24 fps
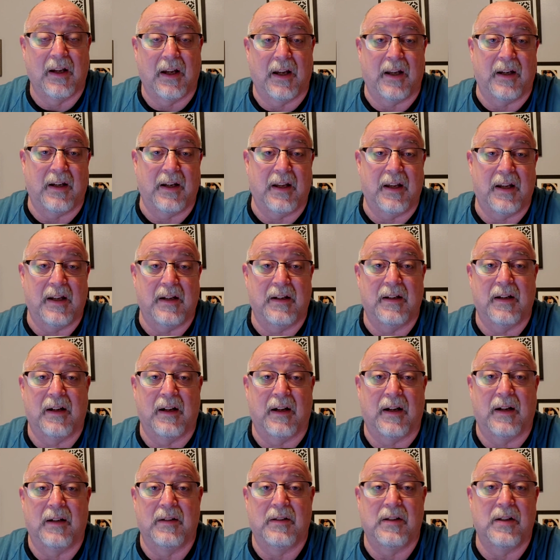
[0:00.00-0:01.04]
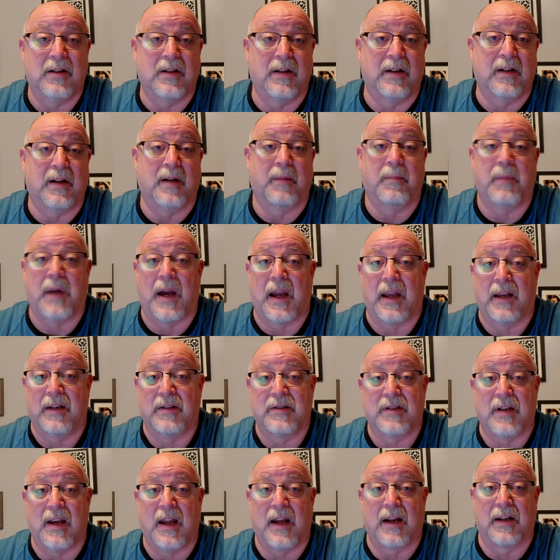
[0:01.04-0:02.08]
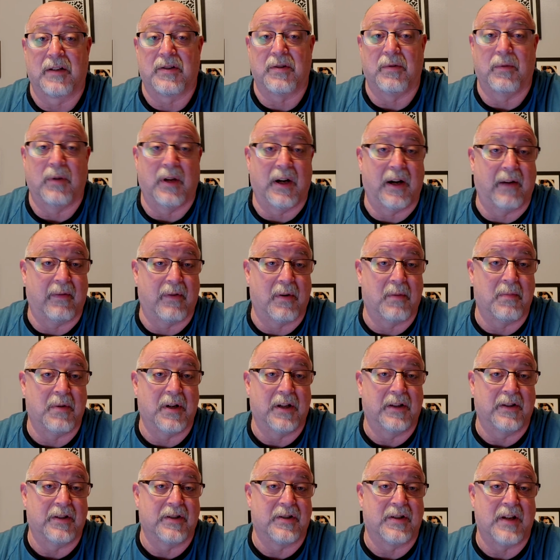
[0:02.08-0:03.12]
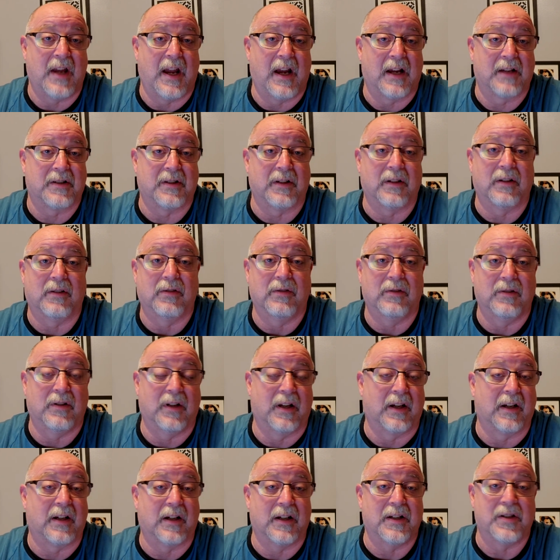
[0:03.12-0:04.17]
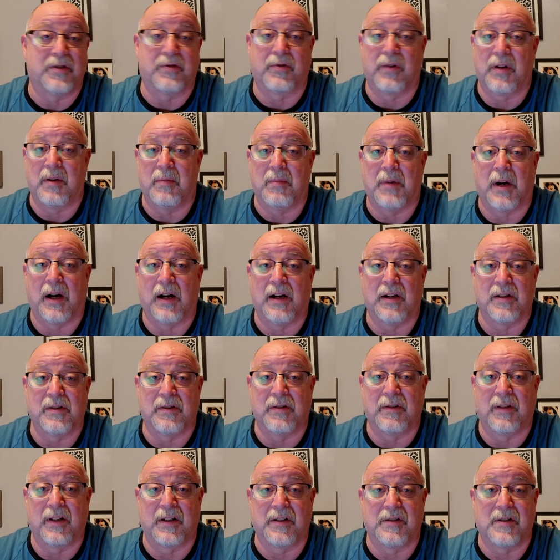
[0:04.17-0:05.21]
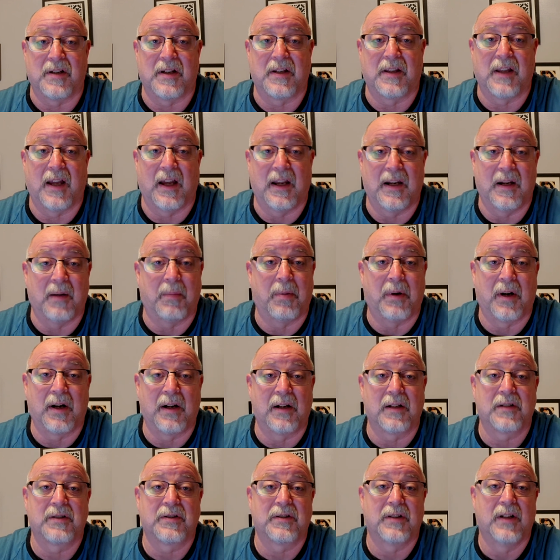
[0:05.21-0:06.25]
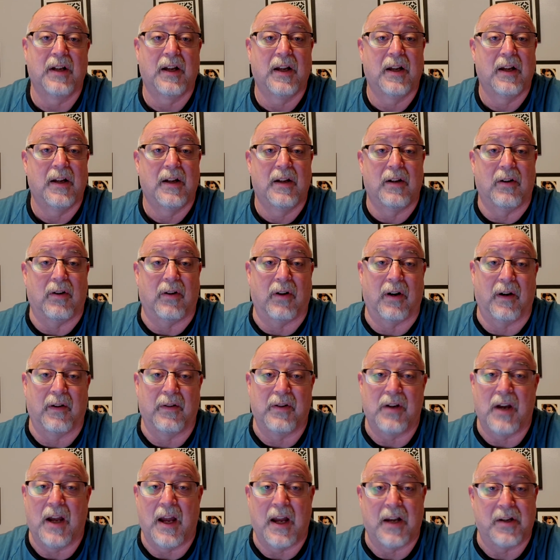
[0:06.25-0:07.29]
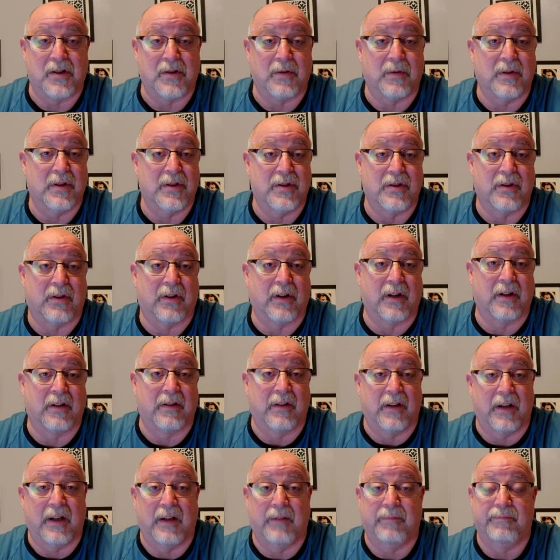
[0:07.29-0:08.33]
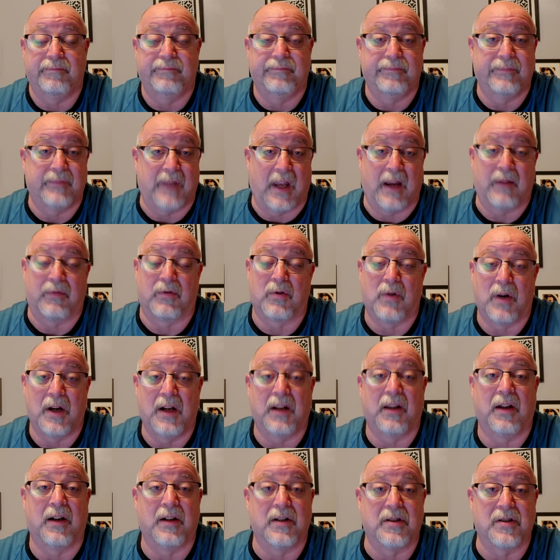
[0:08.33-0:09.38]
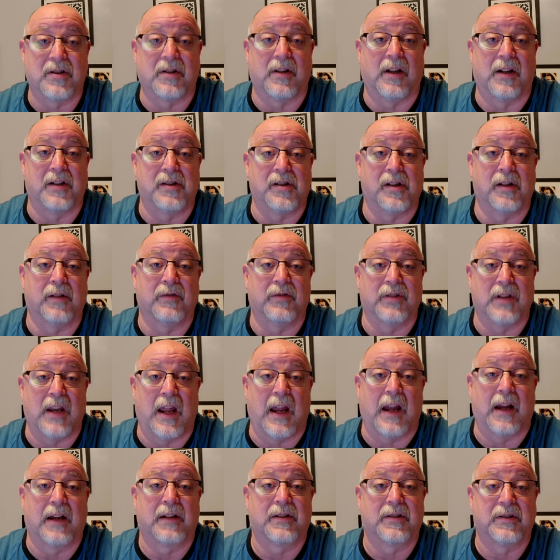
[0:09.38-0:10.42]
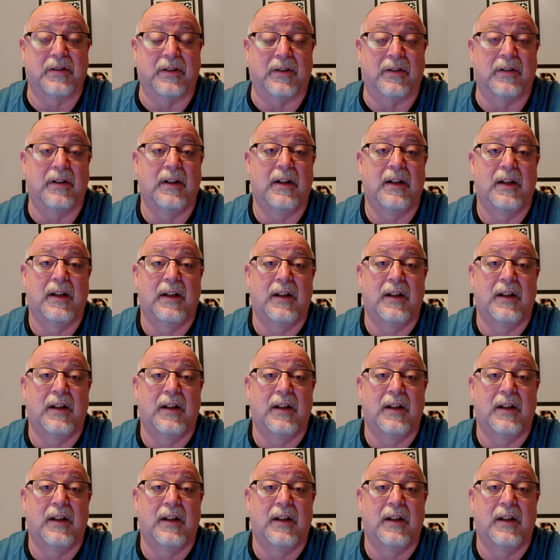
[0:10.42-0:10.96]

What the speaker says: and then you end up buying snacks or whatever. But the snacks include like ice cream bars and things like that in the parks, or at your resort. They have quite a large selection of snacks. So